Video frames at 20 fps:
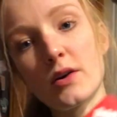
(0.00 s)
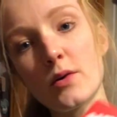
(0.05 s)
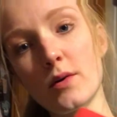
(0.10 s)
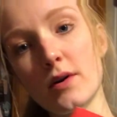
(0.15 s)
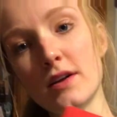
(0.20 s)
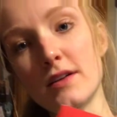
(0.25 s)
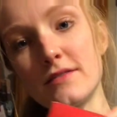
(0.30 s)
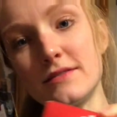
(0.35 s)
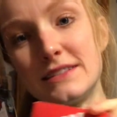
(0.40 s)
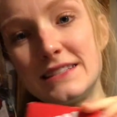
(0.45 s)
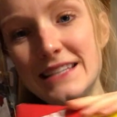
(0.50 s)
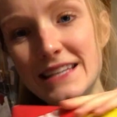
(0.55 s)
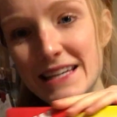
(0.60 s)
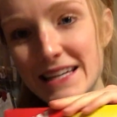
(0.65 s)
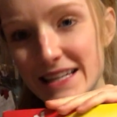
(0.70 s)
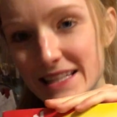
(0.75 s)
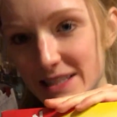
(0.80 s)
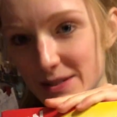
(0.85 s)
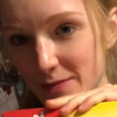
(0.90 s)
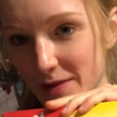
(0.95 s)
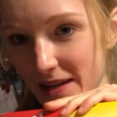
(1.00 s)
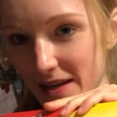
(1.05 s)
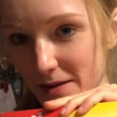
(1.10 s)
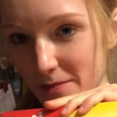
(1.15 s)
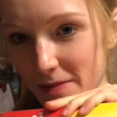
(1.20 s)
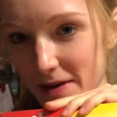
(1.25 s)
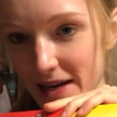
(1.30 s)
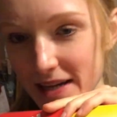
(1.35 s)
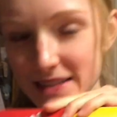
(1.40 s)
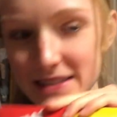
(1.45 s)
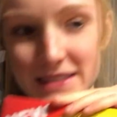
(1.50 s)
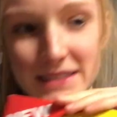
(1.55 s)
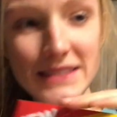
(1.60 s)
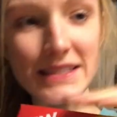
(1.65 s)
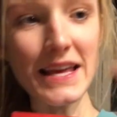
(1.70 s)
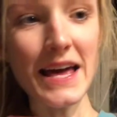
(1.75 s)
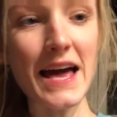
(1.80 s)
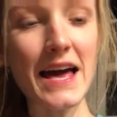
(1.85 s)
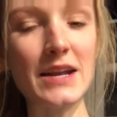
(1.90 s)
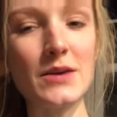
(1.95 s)
and one of these
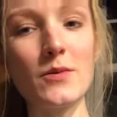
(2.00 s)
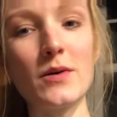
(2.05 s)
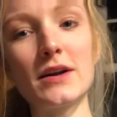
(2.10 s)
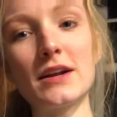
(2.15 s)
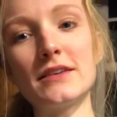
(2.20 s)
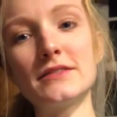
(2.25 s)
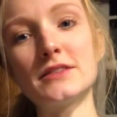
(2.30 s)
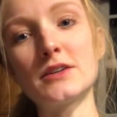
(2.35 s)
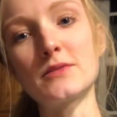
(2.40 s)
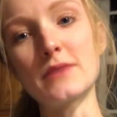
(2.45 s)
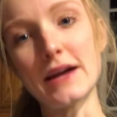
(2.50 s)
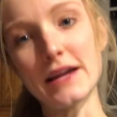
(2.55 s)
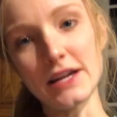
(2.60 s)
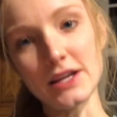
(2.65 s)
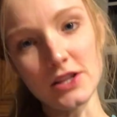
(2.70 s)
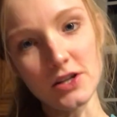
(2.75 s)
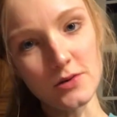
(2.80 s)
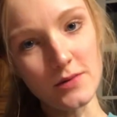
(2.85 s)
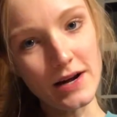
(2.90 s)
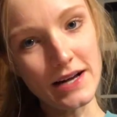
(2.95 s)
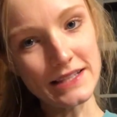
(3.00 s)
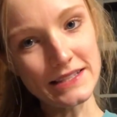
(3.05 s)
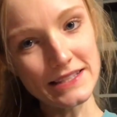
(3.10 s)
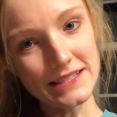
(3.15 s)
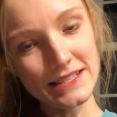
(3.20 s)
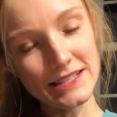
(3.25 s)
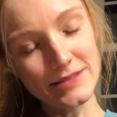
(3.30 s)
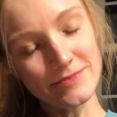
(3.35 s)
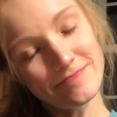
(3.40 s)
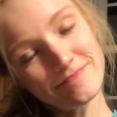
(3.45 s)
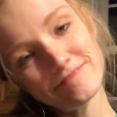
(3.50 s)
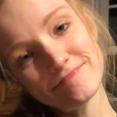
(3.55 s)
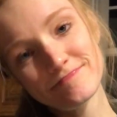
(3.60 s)
Weetabix, and one of the regular ones.